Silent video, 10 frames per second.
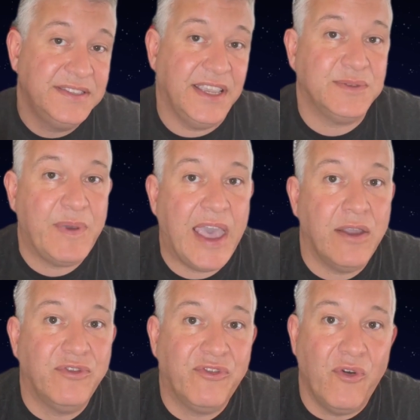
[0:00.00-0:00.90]

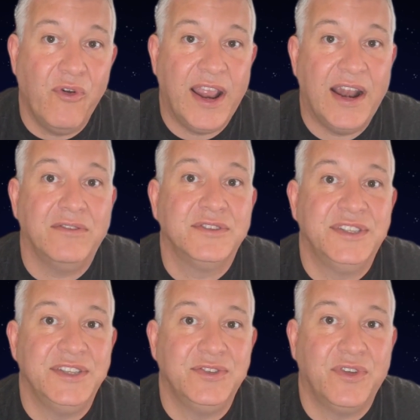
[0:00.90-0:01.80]
£6 for an analog to
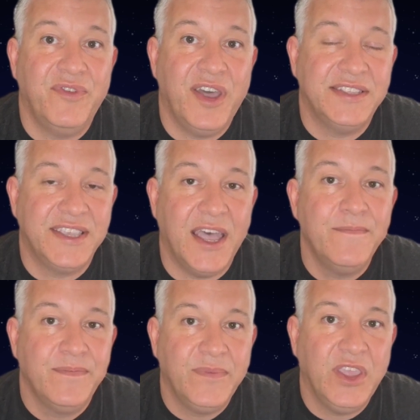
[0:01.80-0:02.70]
digital converter,
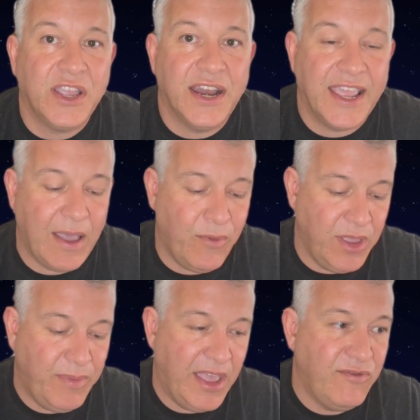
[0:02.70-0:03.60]
you're going to get what
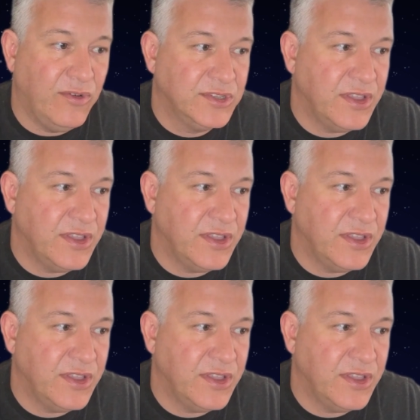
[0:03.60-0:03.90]
you pay for.